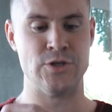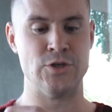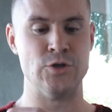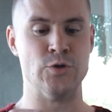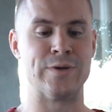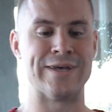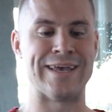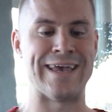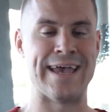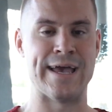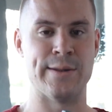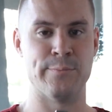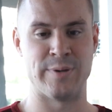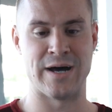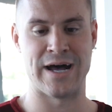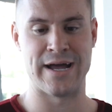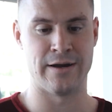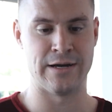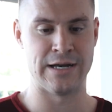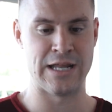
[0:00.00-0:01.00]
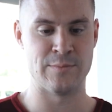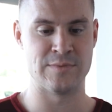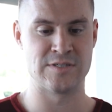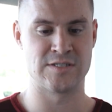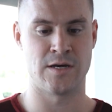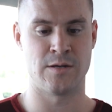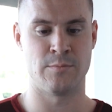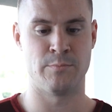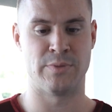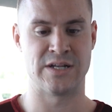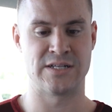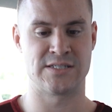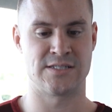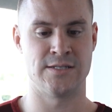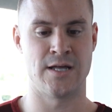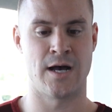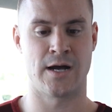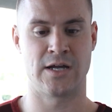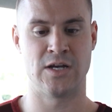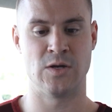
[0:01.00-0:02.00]
you can buy on Amazon, but it's
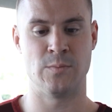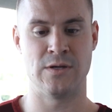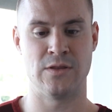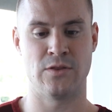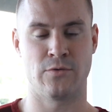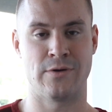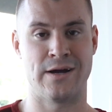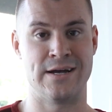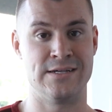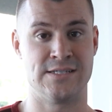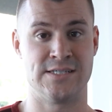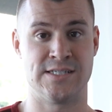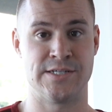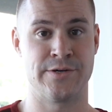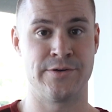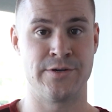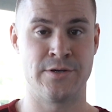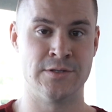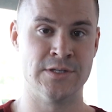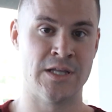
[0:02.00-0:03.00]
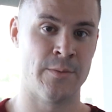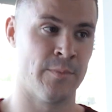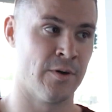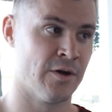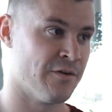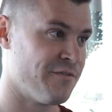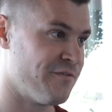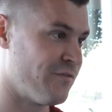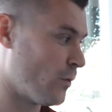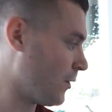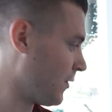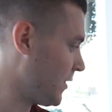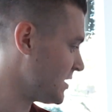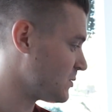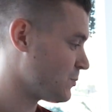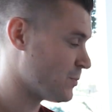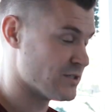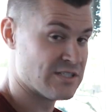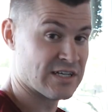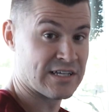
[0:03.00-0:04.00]
not gonna be the right serial number for this
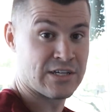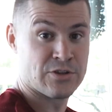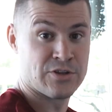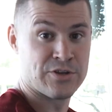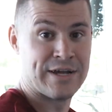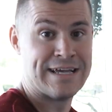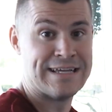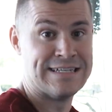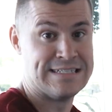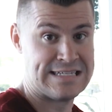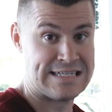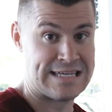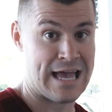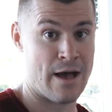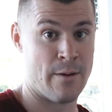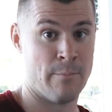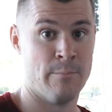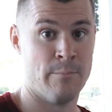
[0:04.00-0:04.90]
particular ATM.